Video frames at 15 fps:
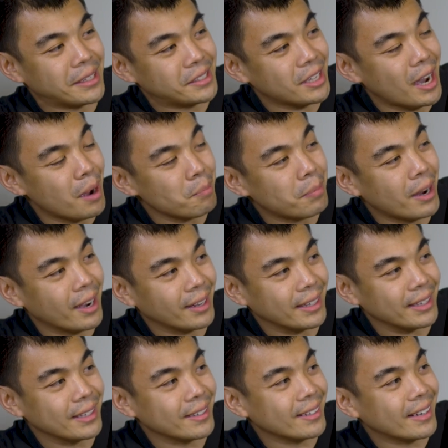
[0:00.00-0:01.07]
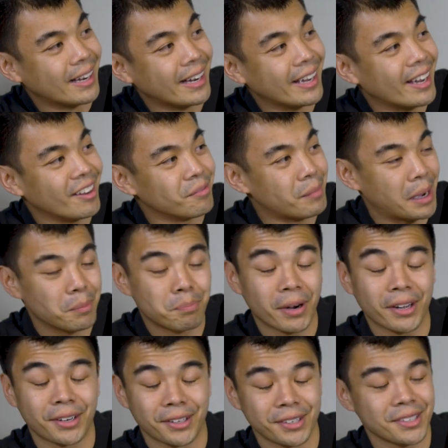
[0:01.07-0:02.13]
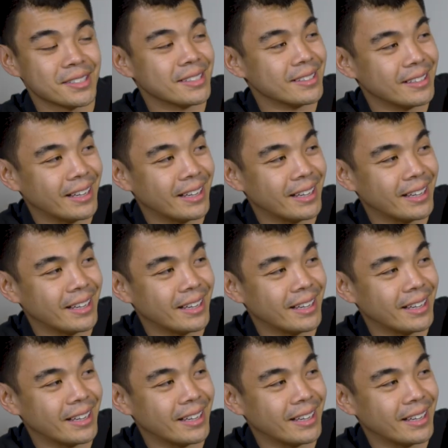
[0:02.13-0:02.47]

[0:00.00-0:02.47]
top pocket, I have my putters.